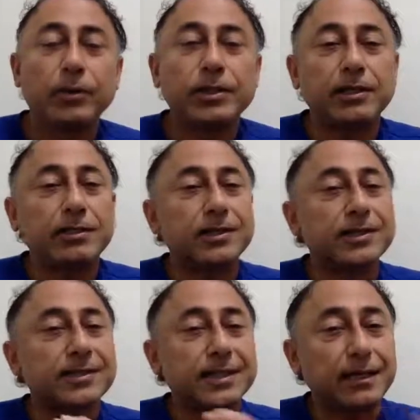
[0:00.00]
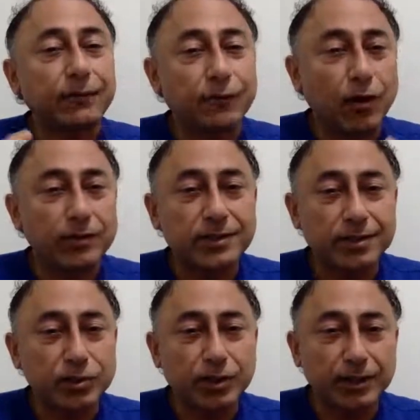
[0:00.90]
which are a set of
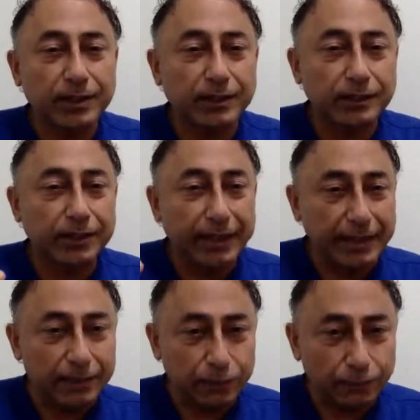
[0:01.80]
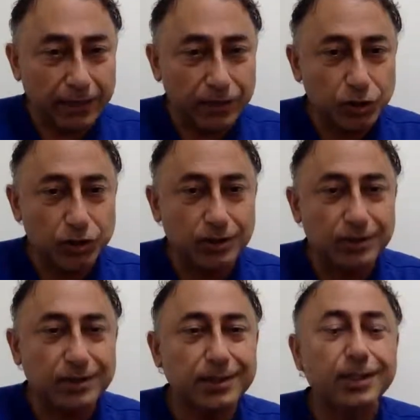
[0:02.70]
non-surgical
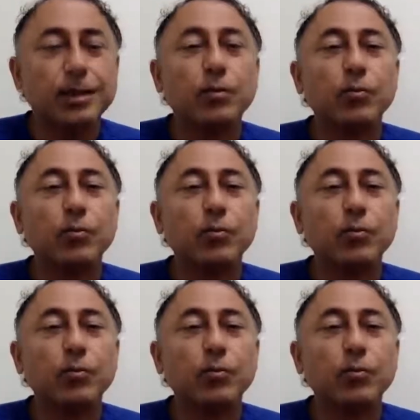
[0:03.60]
interventions